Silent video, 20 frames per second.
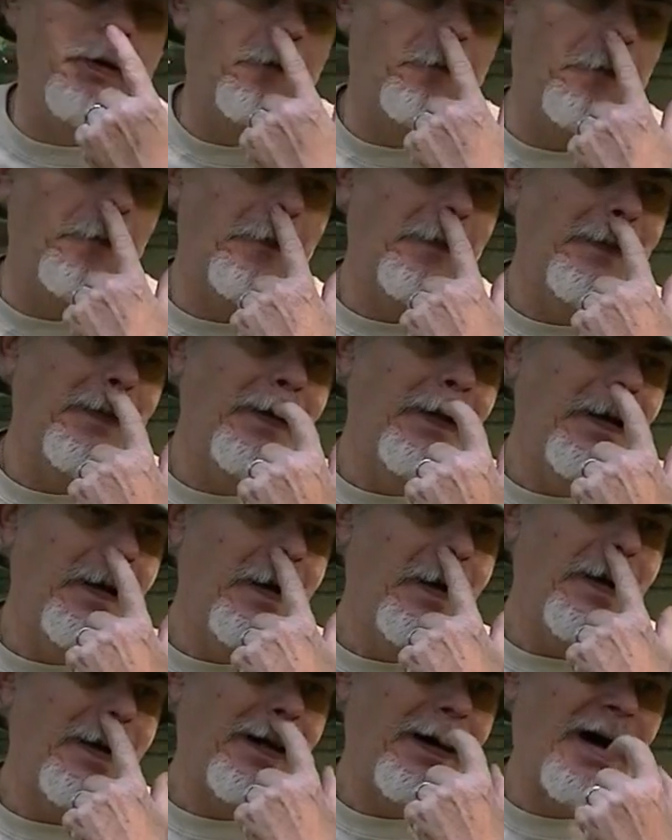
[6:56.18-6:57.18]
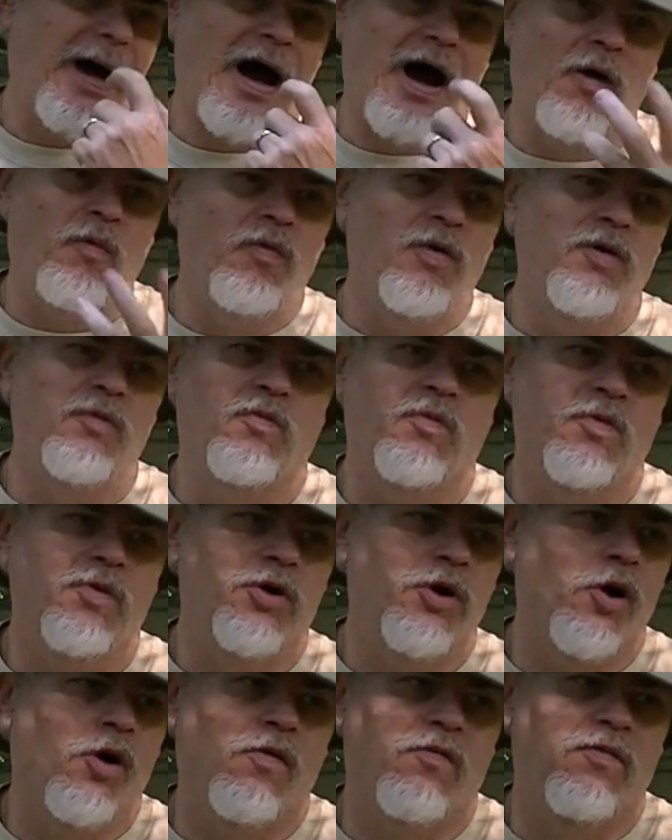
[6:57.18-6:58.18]
to do? I wouldn't want
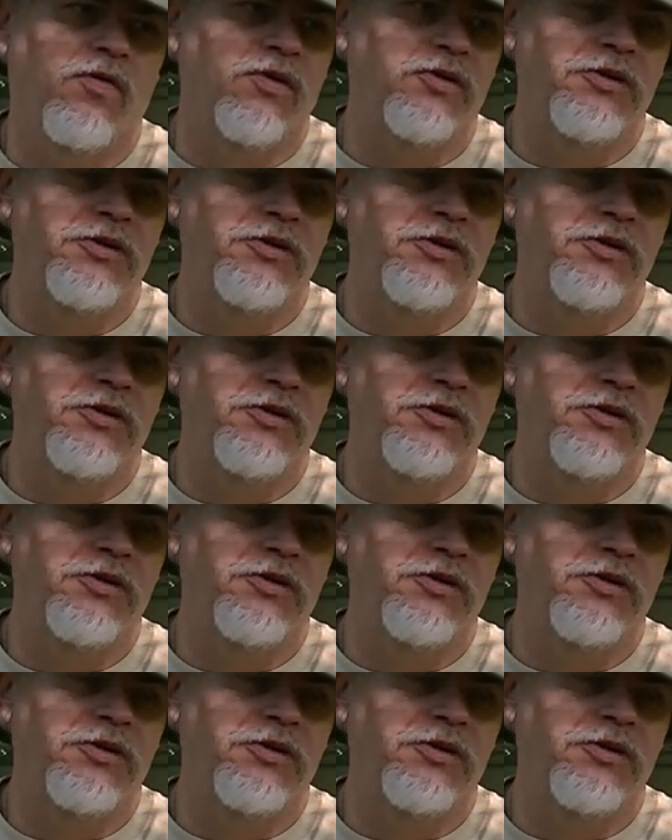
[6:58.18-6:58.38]
to go over